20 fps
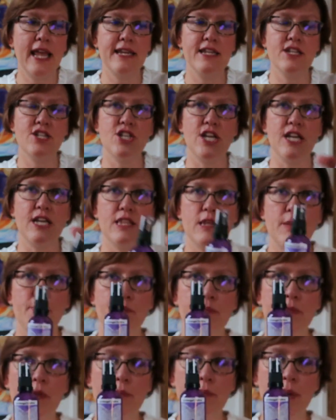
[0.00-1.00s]
energy,
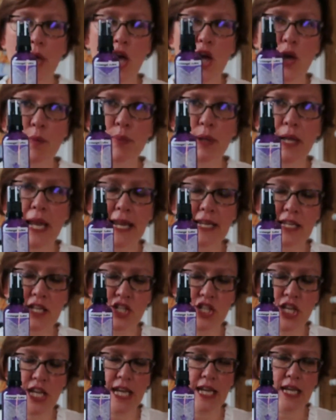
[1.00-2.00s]
the purple
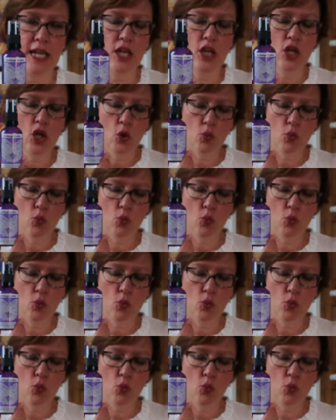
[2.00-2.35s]
energy,